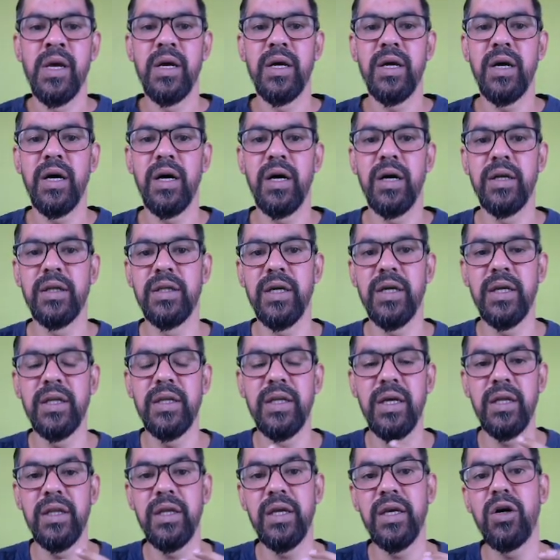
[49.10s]

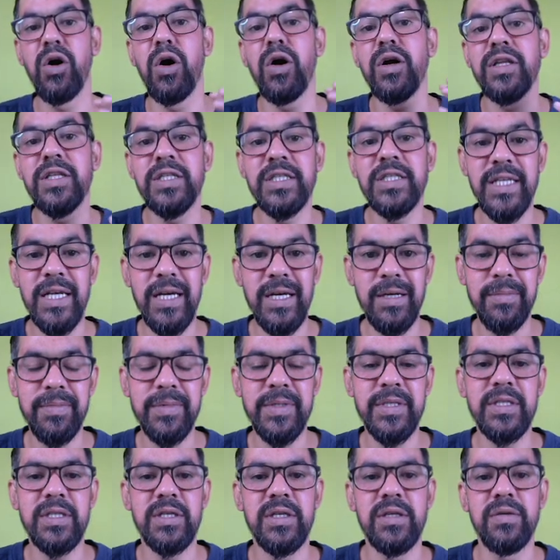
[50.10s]
the
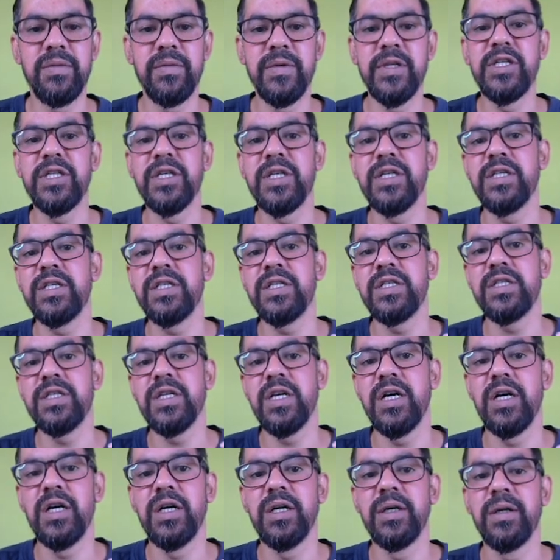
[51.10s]
concepts which is
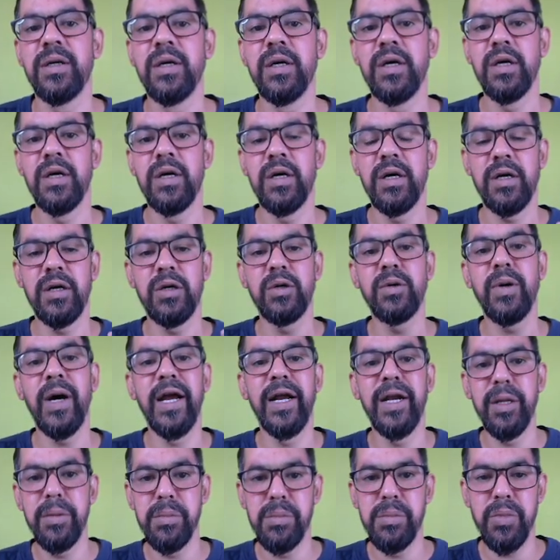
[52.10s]

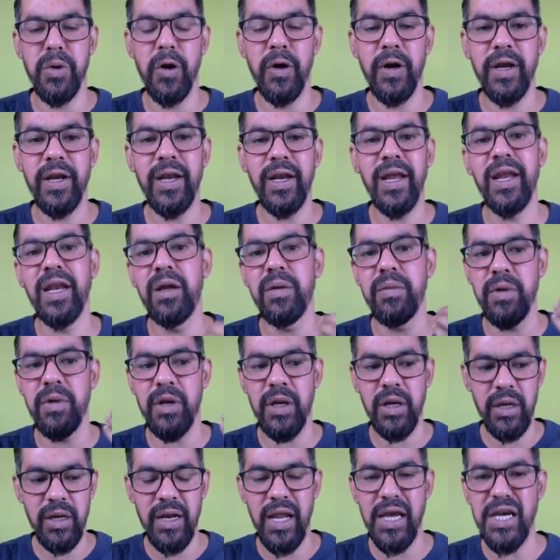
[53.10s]
quite important, and
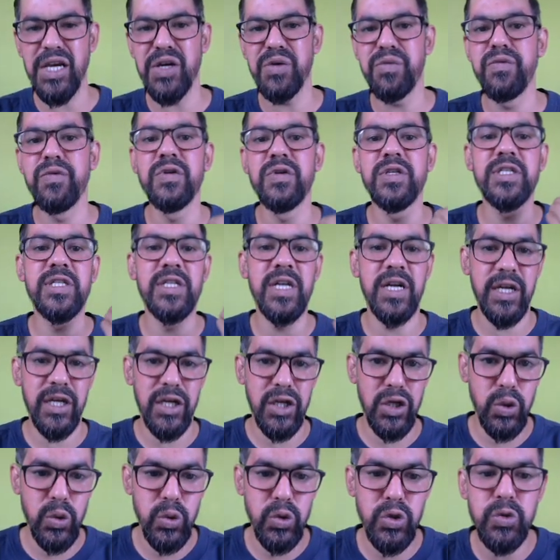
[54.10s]
even like if you study
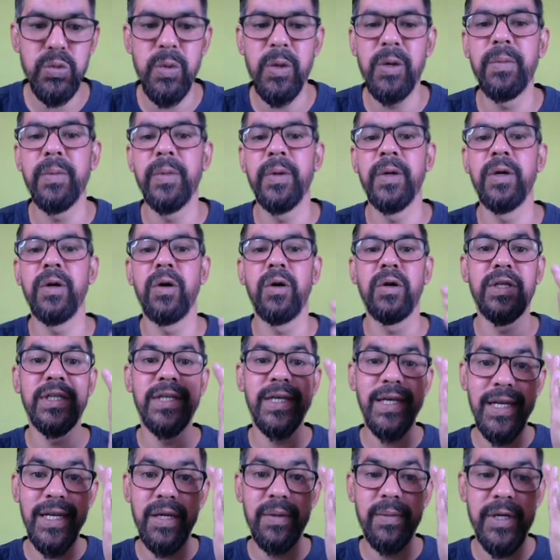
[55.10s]
newspaper on
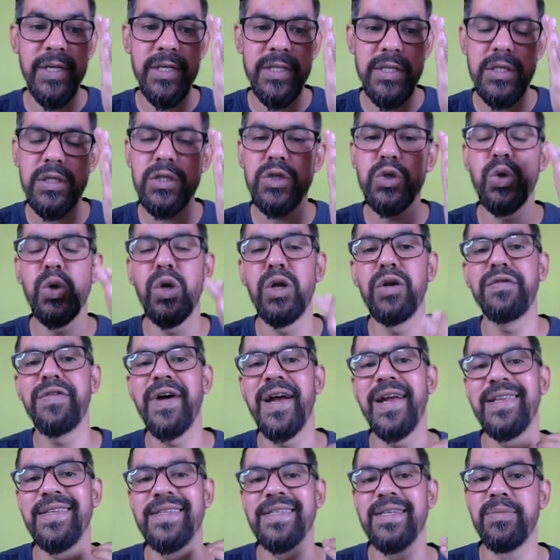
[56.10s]
daily basis, so you'll
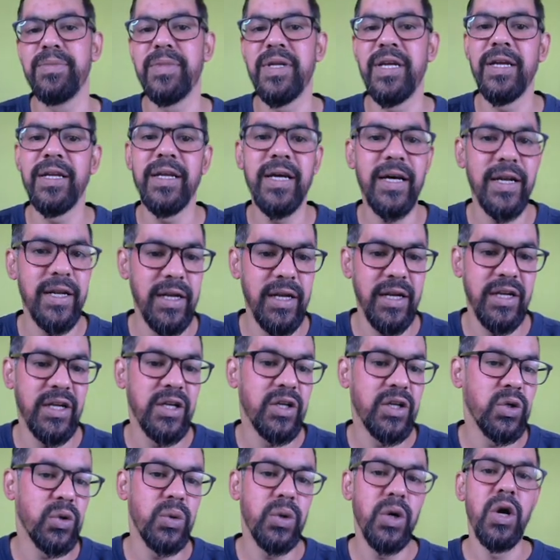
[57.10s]
find some data
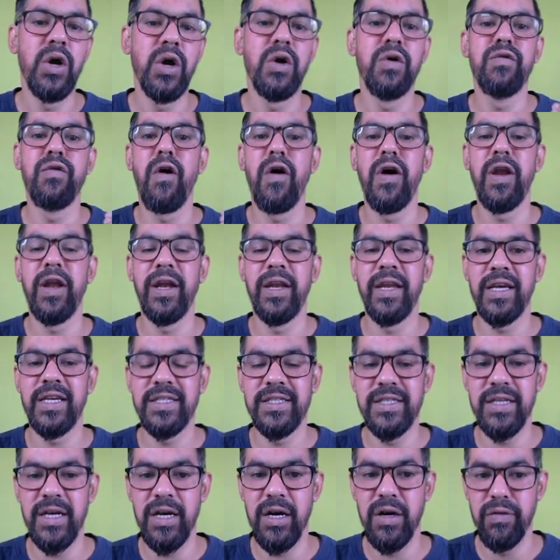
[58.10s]
related to foreign
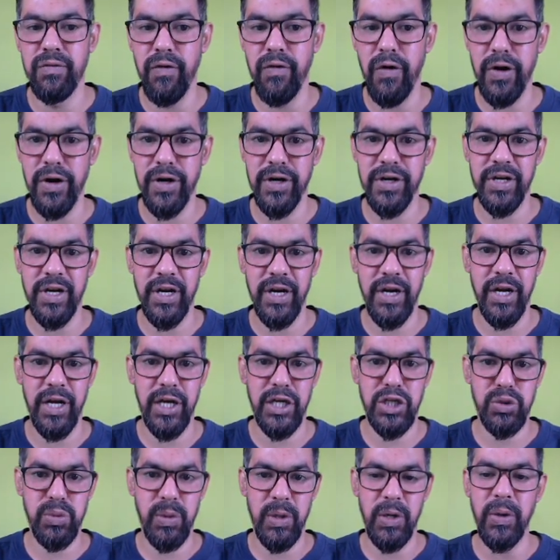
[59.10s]
trade
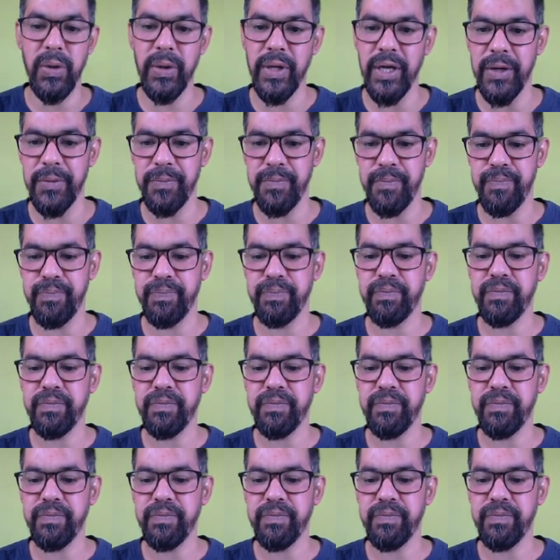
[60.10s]
as well. Okay,